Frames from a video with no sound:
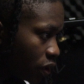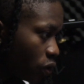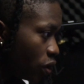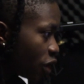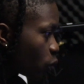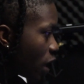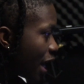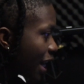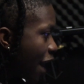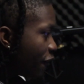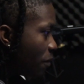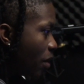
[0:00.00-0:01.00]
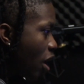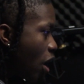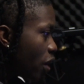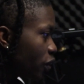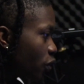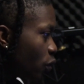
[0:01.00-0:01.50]
So this is what I got for my
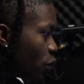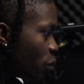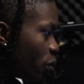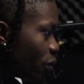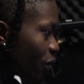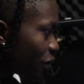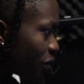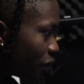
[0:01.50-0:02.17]
auto-tune.